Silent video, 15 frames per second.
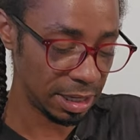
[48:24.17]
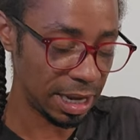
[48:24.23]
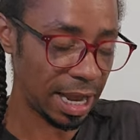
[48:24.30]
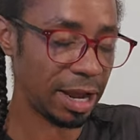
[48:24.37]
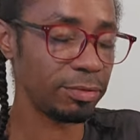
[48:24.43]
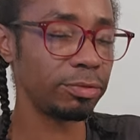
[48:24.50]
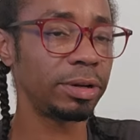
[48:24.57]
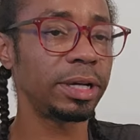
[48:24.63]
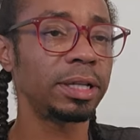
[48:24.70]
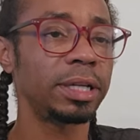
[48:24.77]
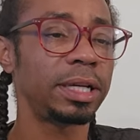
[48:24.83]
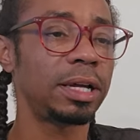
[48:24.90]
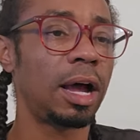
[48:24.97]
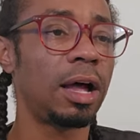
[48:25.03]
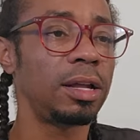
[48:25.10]
And
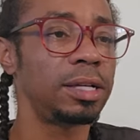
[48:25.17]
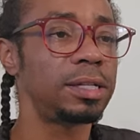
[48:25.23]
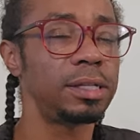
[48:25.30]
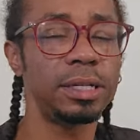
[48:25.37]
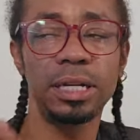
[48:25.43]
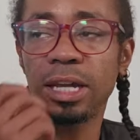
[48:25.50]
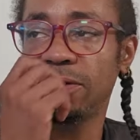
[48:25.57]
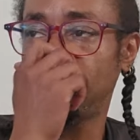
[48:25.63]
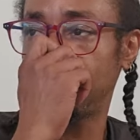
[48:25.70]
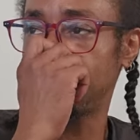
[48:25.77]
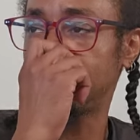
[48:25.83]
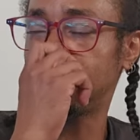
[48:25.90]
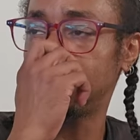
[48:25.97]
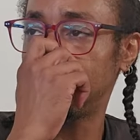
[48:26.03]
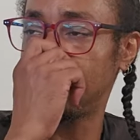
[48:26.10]
really, honestly, if
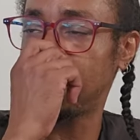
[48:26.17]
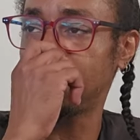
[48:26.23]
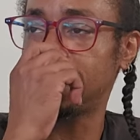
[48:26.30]
this uh,